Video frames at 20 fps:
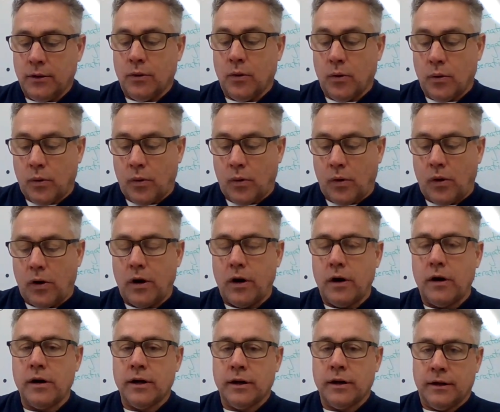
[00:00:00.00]

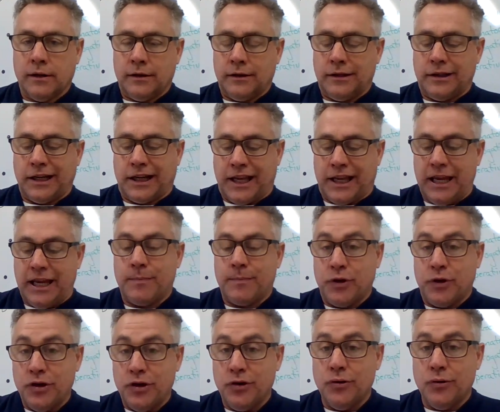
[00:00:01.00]
Or to keep
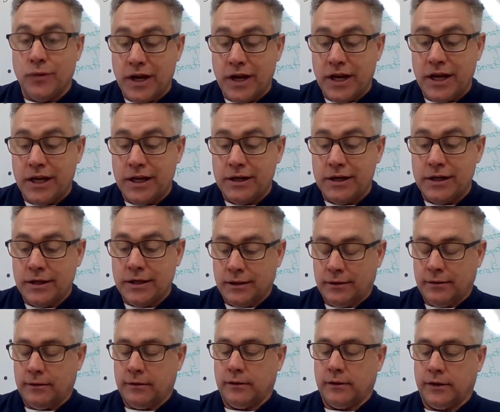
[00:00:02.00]
you in,
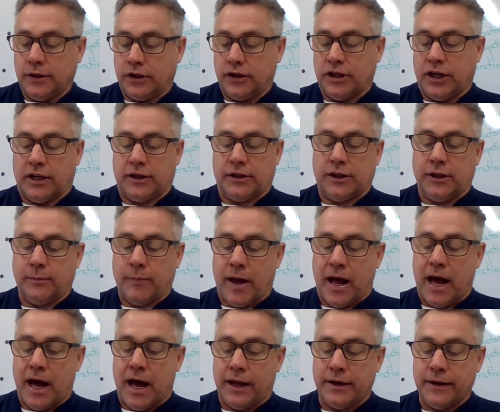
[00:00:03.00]
suggested
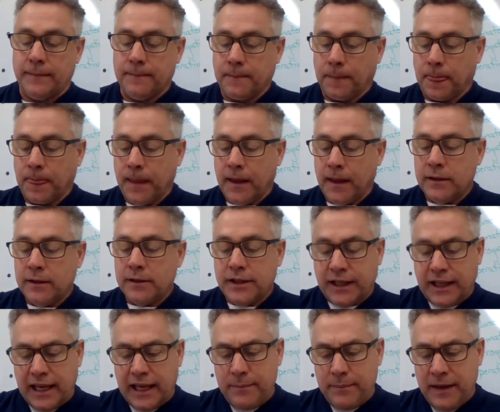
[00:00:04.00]
Pod. To
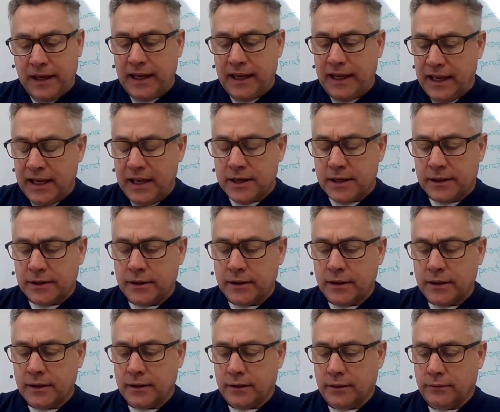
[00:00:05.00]
keep me
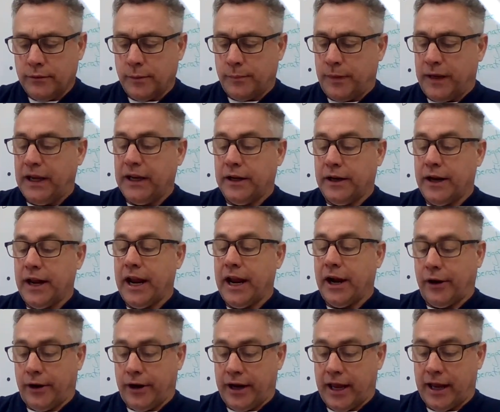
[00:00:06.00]
in, repeated
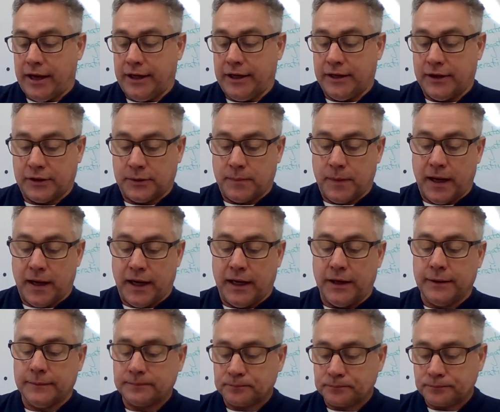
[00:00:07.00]
Arrietty,
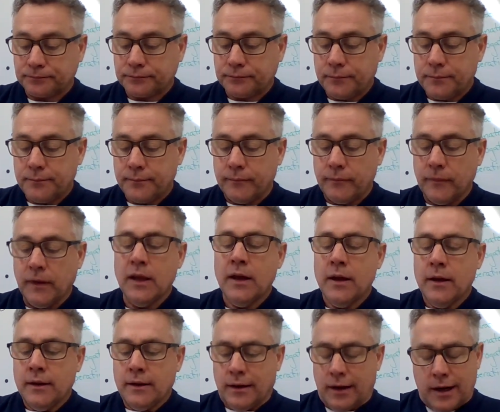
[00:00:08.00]
dismayed.
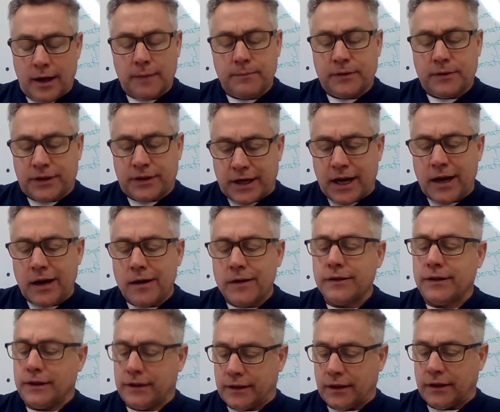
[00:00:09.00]

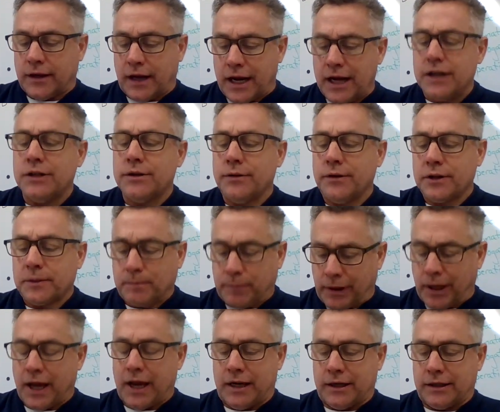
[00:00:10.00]
Upstairs is a dangerous
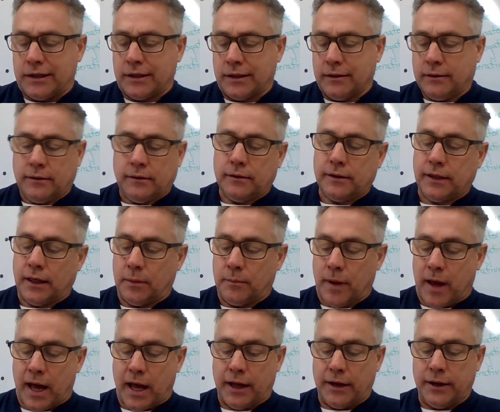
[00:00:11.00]
place, said
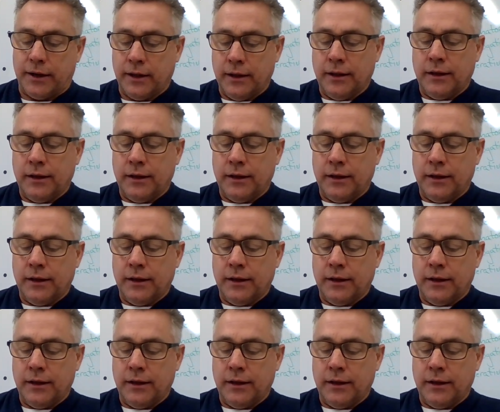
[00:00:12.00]
Pod.